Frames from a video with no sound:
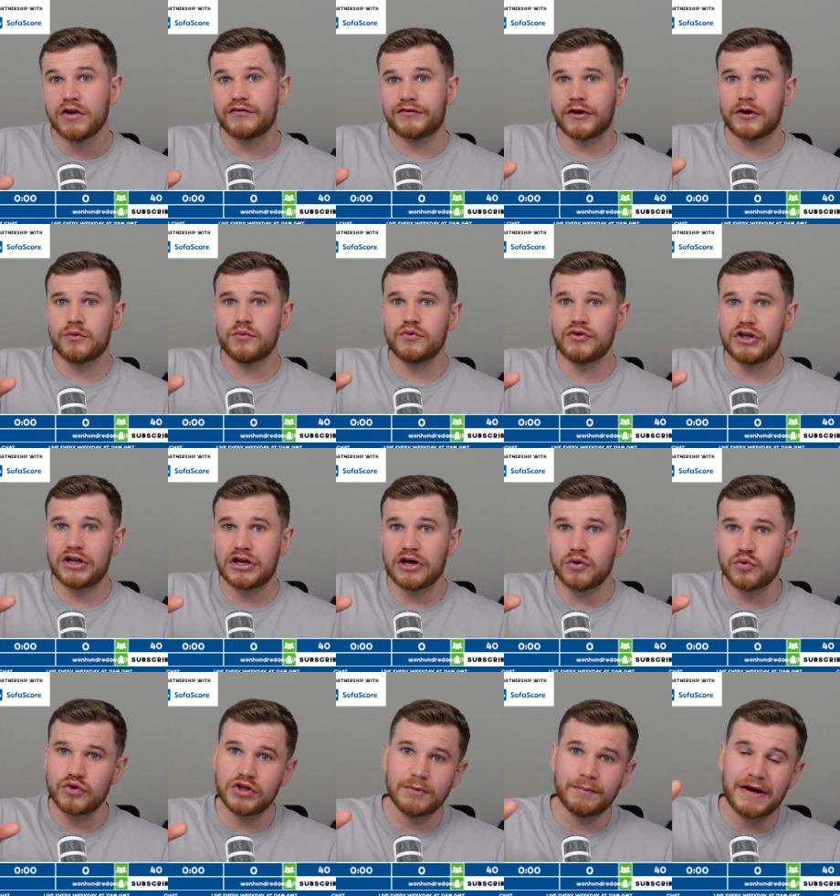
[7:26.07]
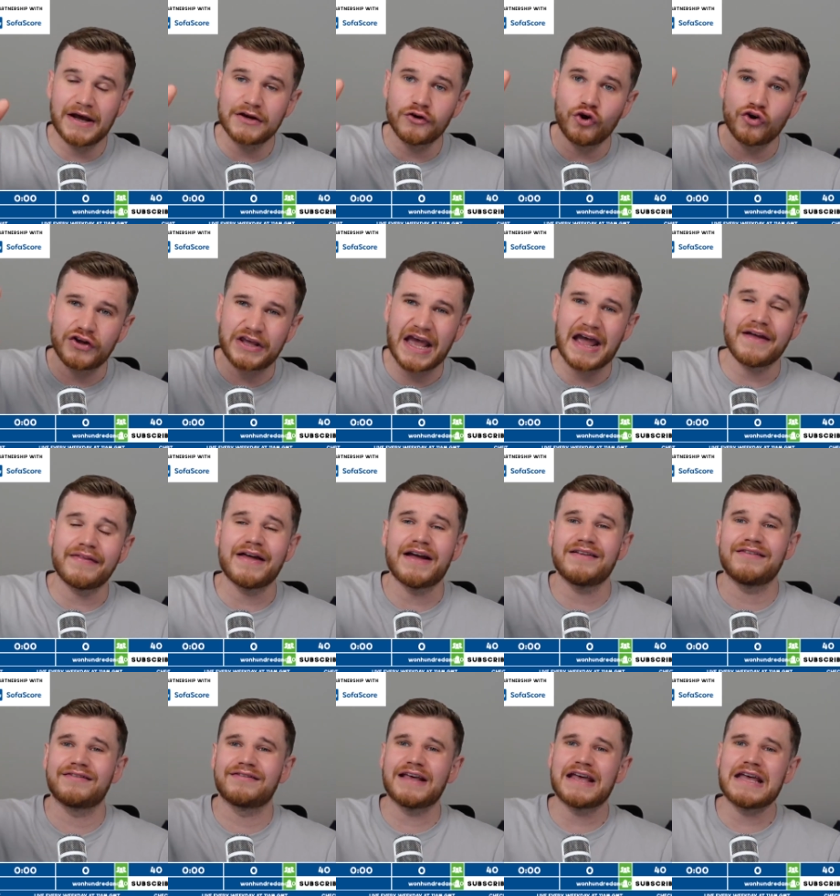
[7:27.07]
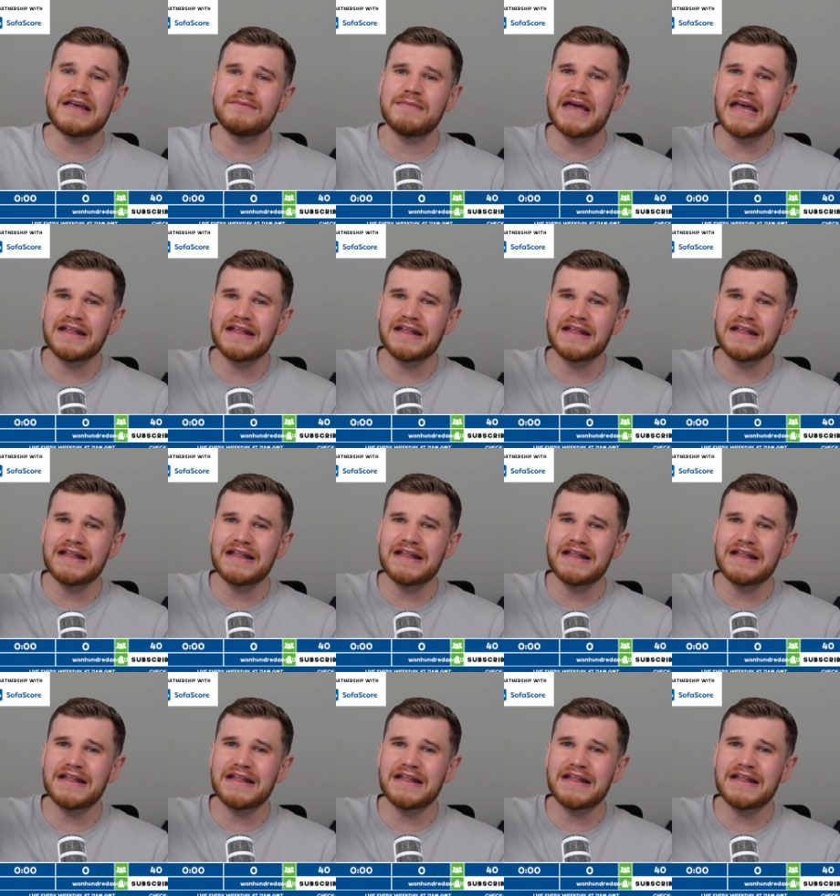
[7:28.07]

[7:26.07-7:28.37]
So, you know, you might not get that same